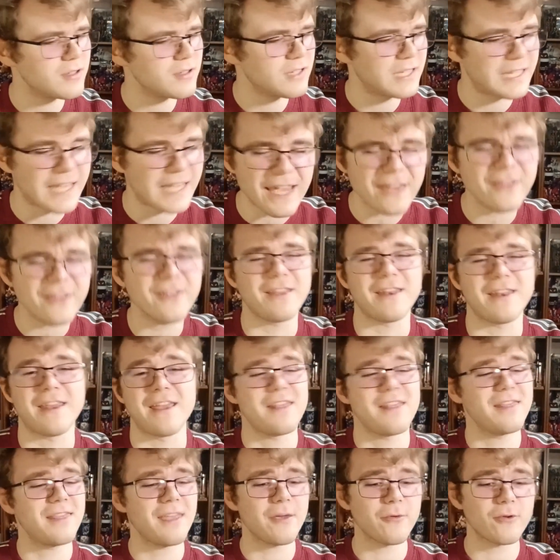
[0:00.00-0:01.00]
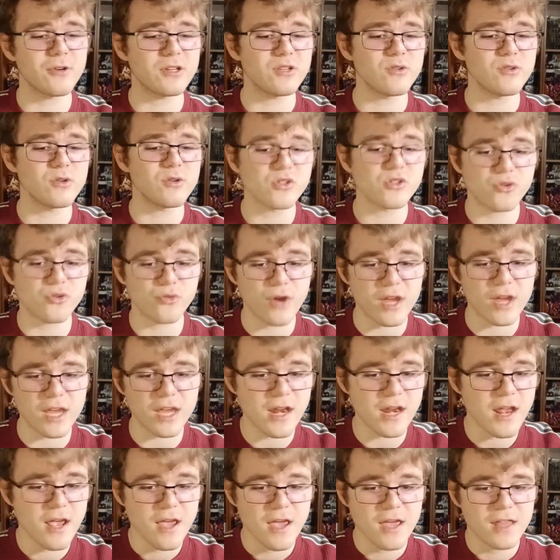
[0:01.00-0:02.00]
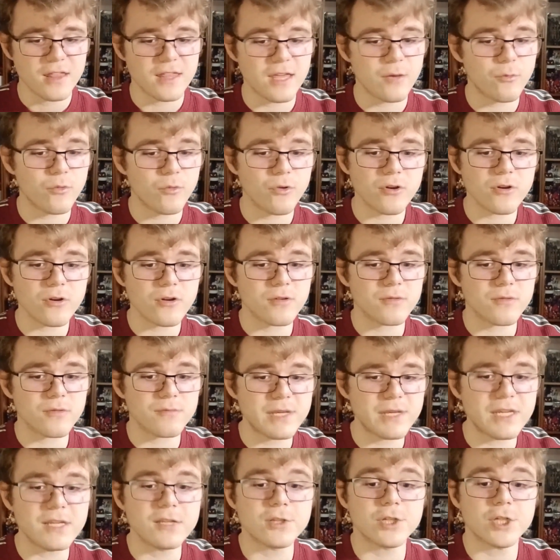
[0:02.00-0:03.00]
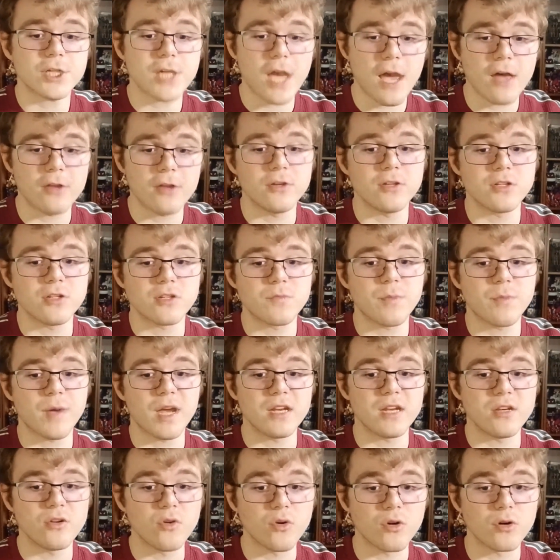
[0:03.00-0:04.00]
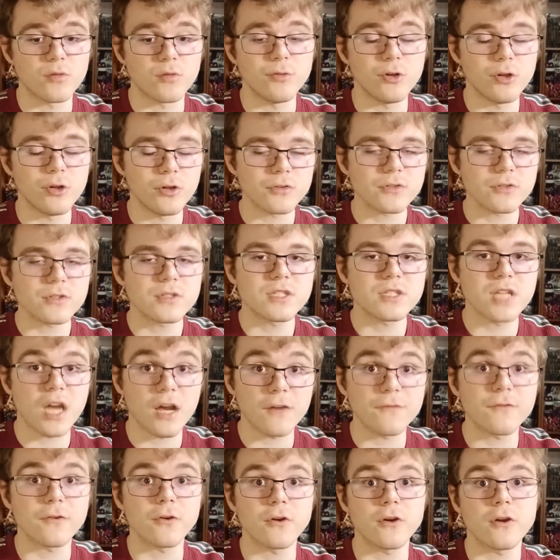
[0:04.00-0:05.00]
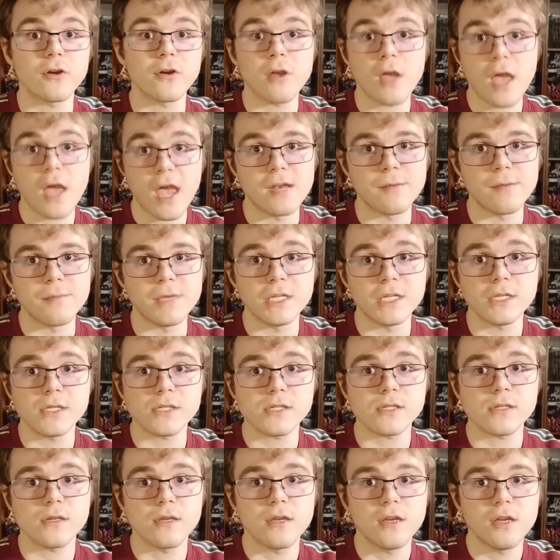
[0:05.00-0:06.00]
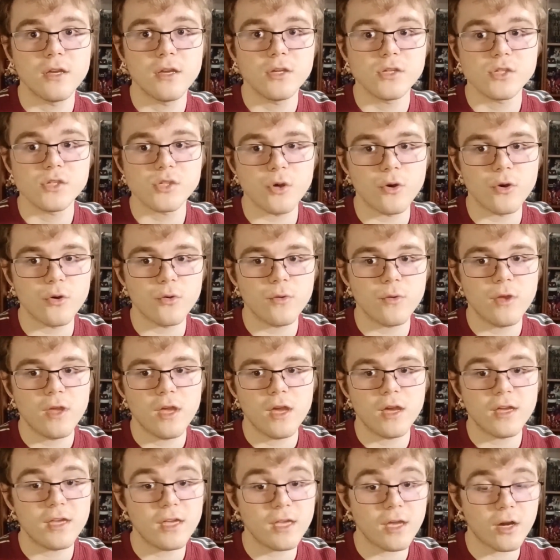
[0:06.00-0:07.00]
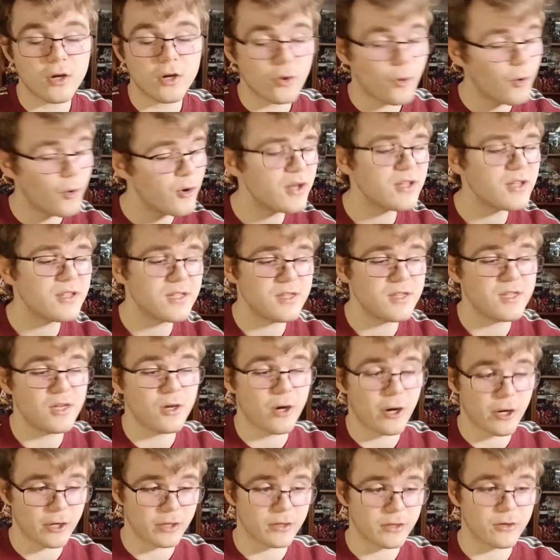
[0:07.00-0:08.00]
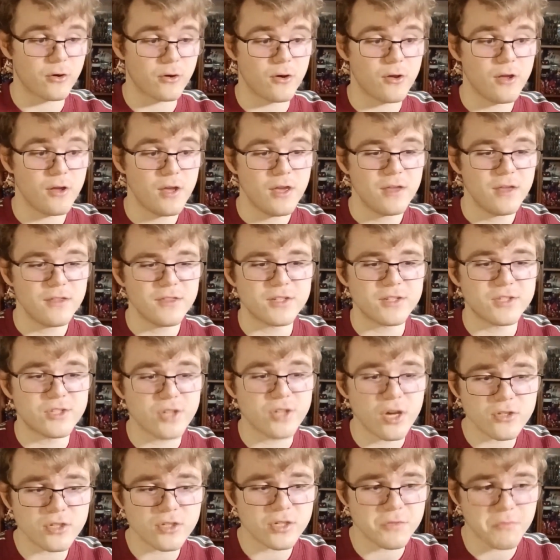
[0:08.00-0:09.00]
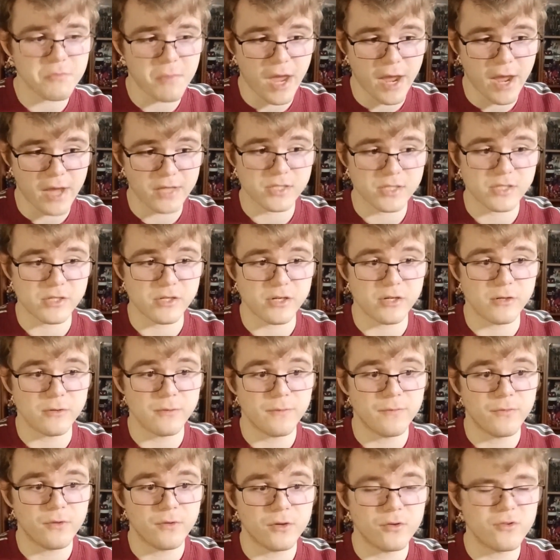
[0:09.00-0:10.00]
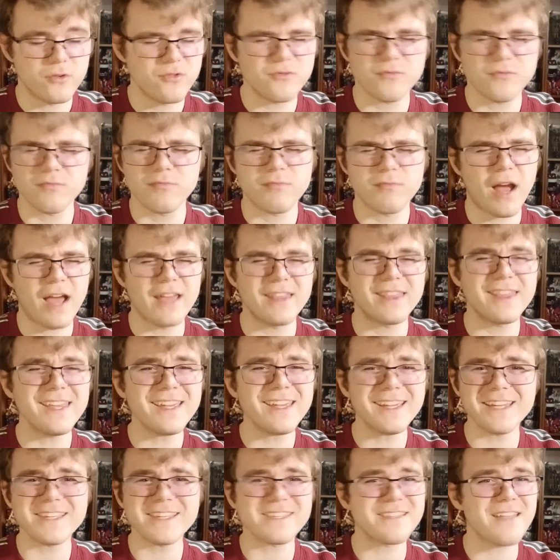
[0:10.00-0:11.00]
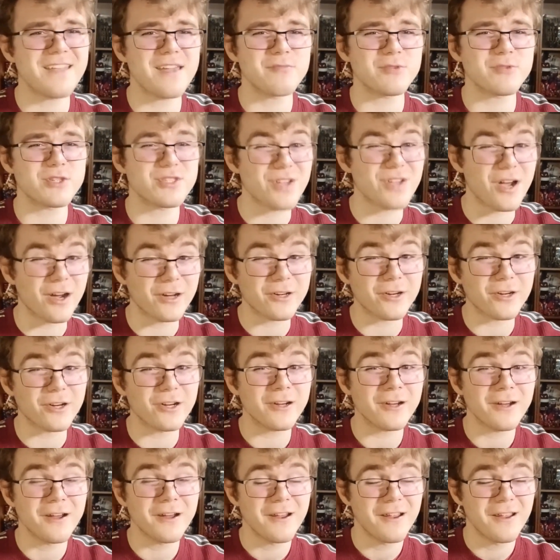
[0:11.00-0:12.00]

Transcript: killing it. They were doing great. They weren't being challenged by normal, tougher enemies. So, according to the article, the dungeon master, who I think his name was Tucker,